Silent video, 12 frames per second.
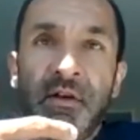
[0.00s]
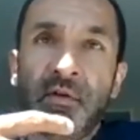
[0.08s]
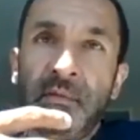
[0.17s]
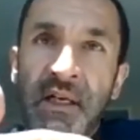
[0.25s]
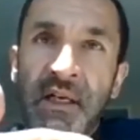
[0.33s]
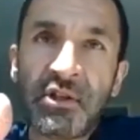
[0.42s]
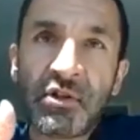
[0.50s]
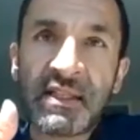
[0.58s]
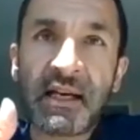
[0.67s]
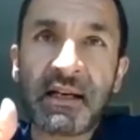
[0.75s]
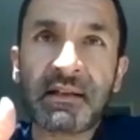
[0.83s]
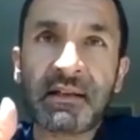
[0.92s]

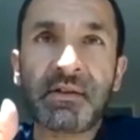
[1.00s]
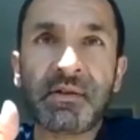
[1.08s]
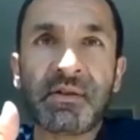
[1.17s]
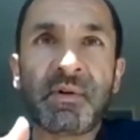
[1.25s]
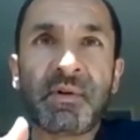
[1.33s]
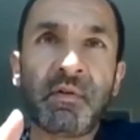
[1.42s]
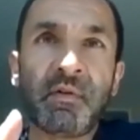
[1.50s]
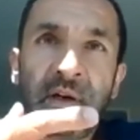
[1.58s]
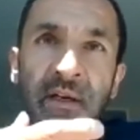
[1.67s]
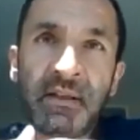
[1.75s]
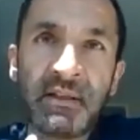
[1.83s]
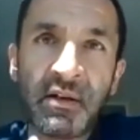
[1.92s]
malicious actors, whether
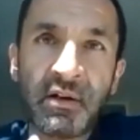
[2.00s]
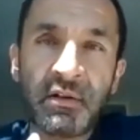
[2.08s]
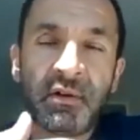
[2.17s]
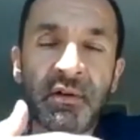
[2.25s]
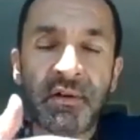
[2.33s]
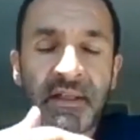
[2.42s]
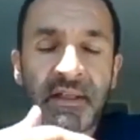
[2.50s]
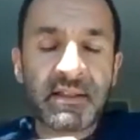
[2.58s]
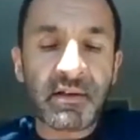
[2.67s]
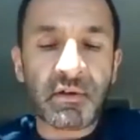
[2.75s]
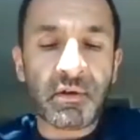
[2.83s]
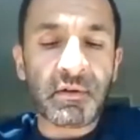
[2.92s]
they're internal or
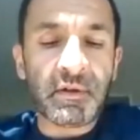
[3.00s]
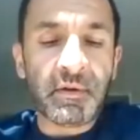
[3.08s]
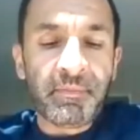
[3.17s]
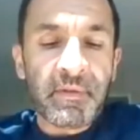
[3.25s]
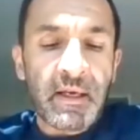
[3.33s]
external.